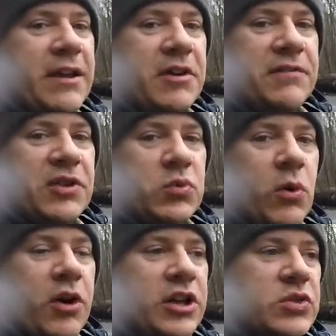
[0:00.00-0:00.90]
Even if this
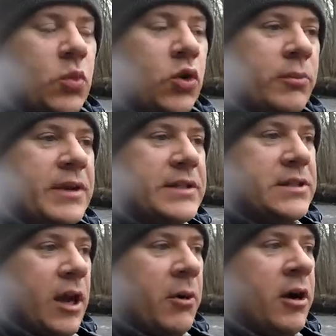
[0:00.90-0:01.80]
water gets warm in the
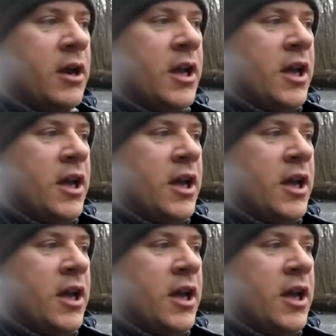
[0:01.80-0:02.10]
summer,